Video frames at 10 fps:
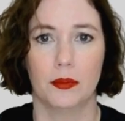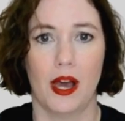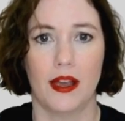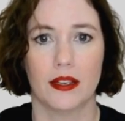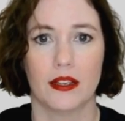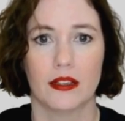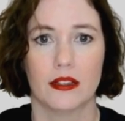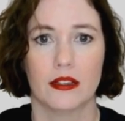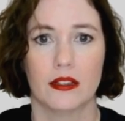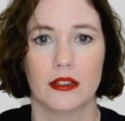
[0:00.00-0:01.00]
block.
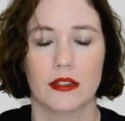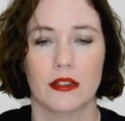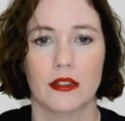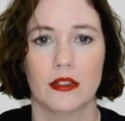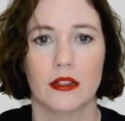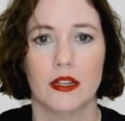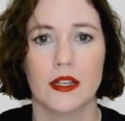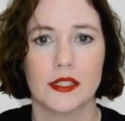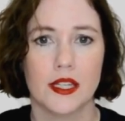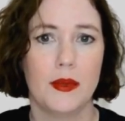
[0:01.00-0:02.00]

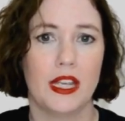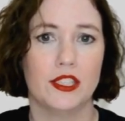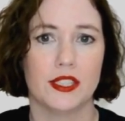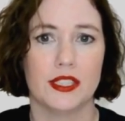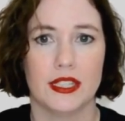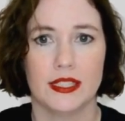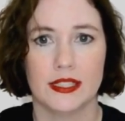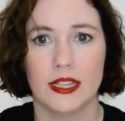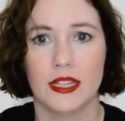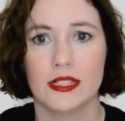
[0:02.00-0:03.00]
Some agencies,
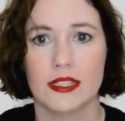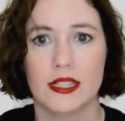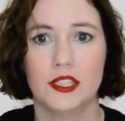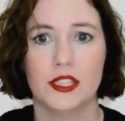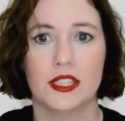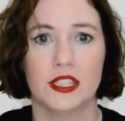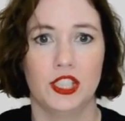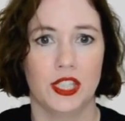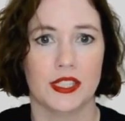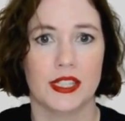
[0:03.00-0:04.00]
such as the
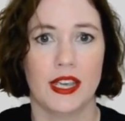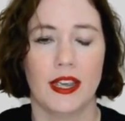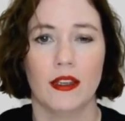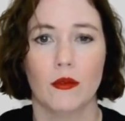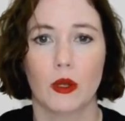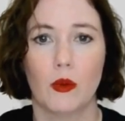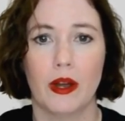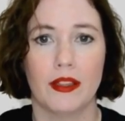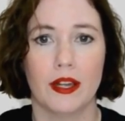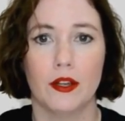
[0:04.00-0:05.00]
GSA, require
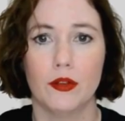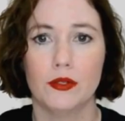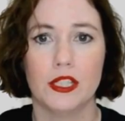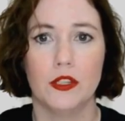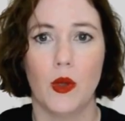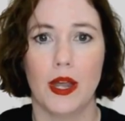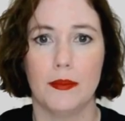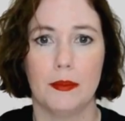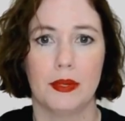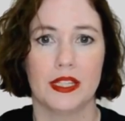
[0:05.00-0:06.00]
that no CUI
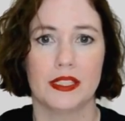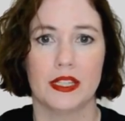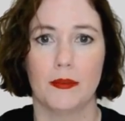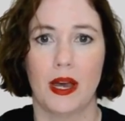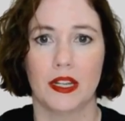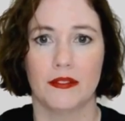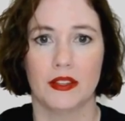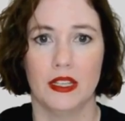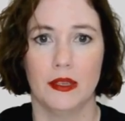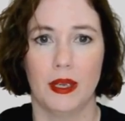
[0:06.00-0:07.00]
be placed in the body of
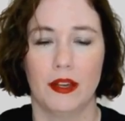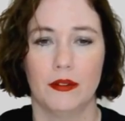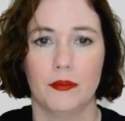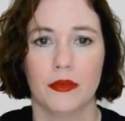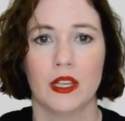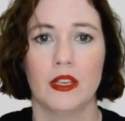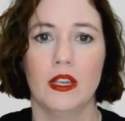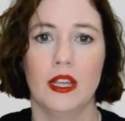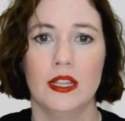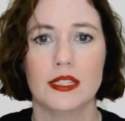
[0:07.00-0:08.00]
the email.
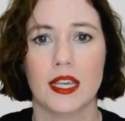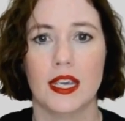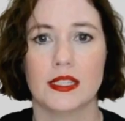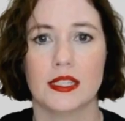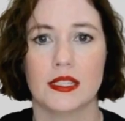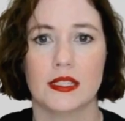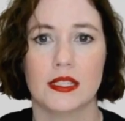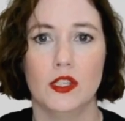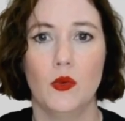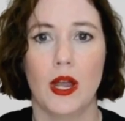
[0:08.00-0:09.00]
In these cases,
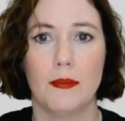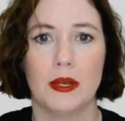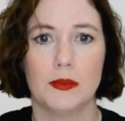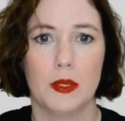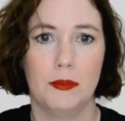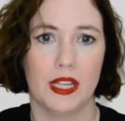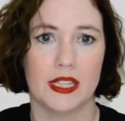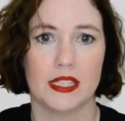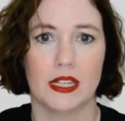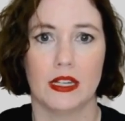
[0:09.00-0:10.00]
the CUI must be
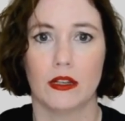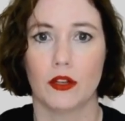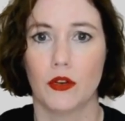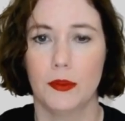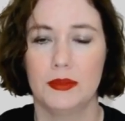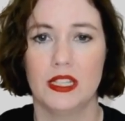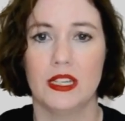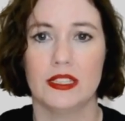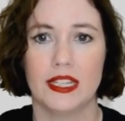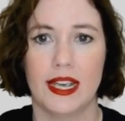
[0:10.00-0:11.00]
placed in an encrypted
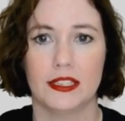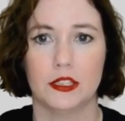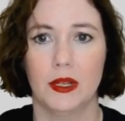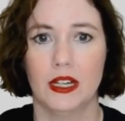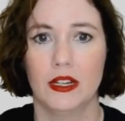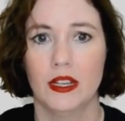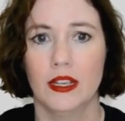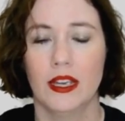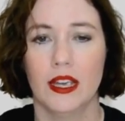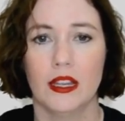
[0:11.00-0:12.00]
attachment,
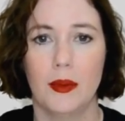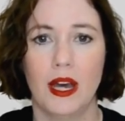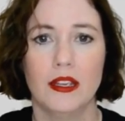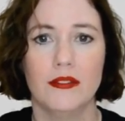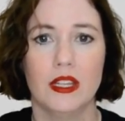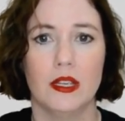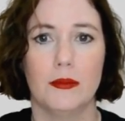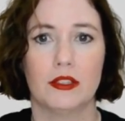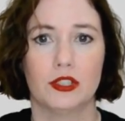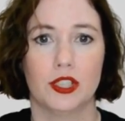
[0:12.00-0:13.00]
and the body of the
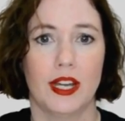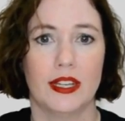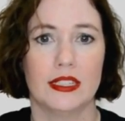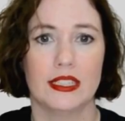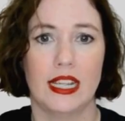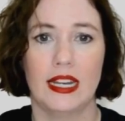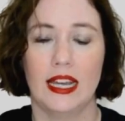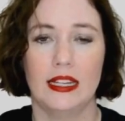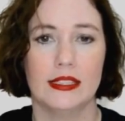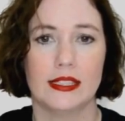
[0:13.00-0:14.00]
email should not contain
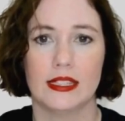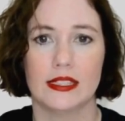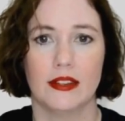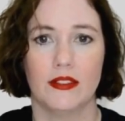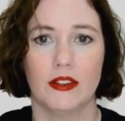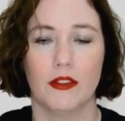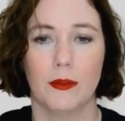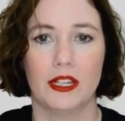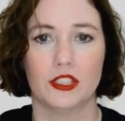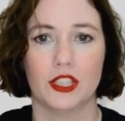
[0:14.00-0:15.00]
any sensitive
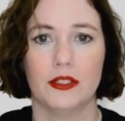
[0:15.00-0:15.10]
information.